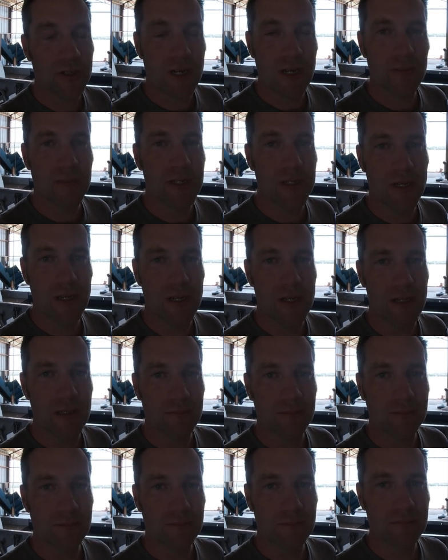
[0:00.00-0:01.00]
is going to be
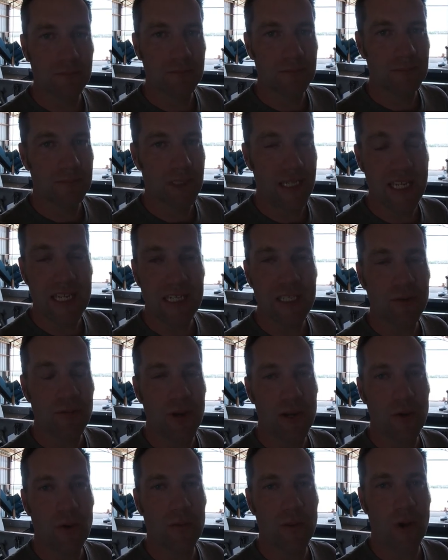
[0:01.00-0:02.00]
done. The easy
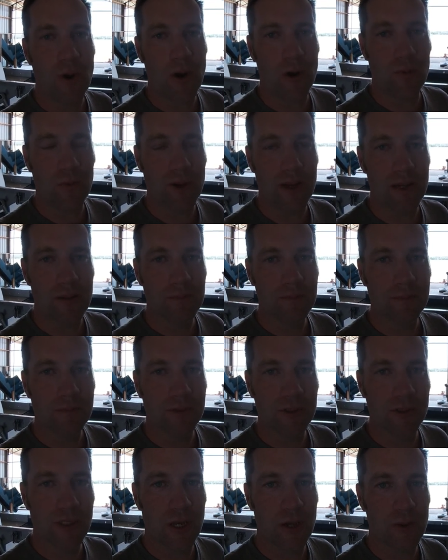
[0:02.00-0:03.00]
way or the hard way.
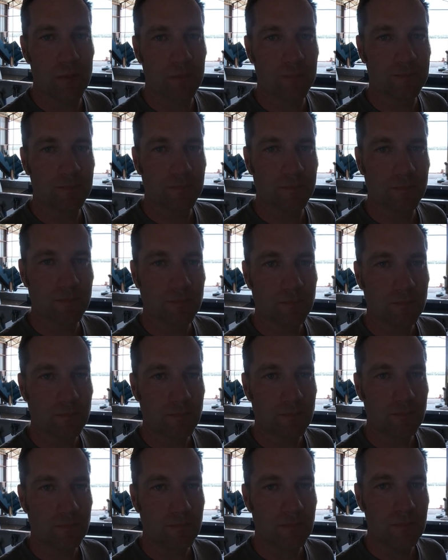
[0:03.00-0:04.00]
So
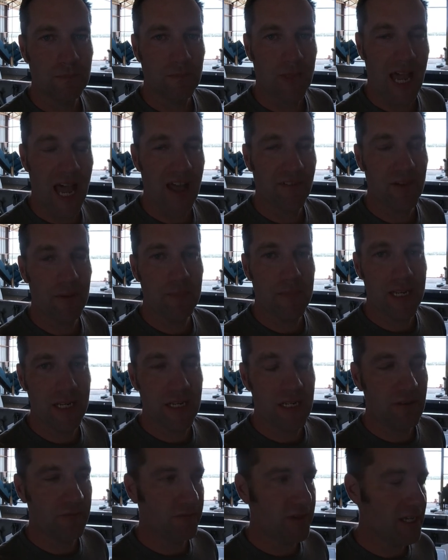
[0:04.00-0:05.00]
I've
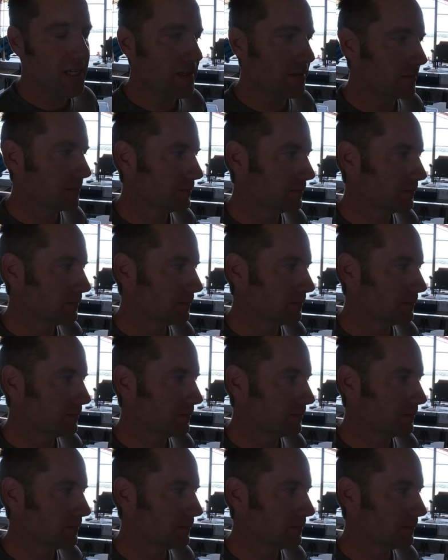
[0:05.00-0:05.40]
admitted defeat.